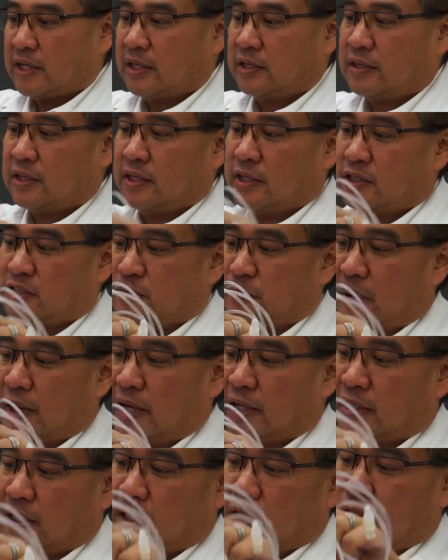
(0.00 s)

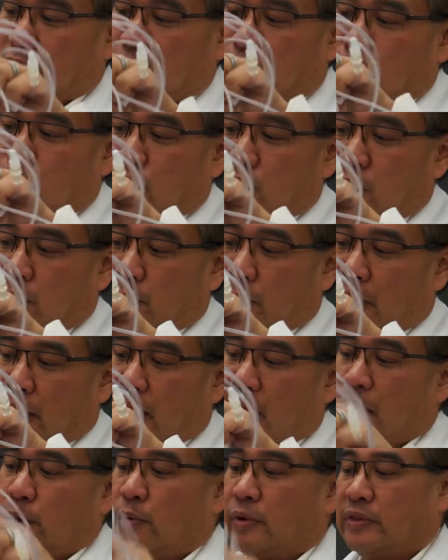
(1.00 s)
into the
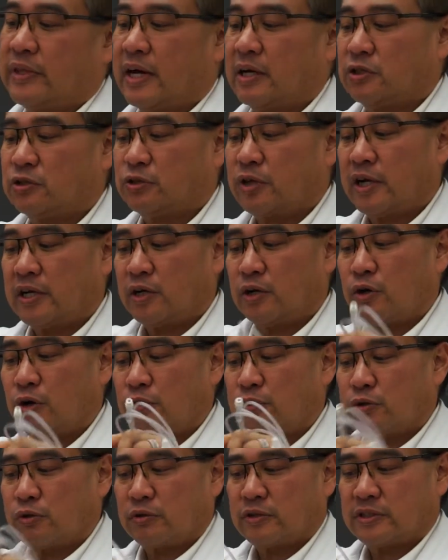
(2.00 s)
bag without trying to go
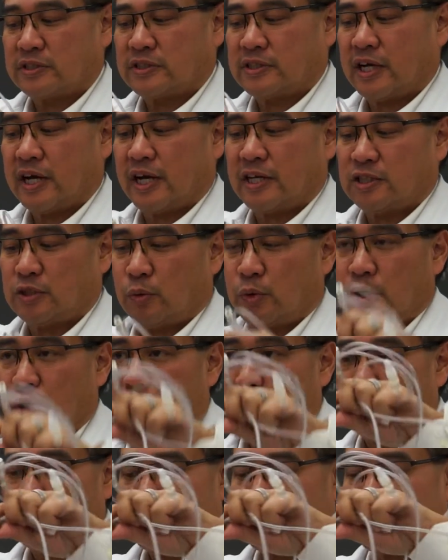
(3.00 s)
through the sides. You want to go in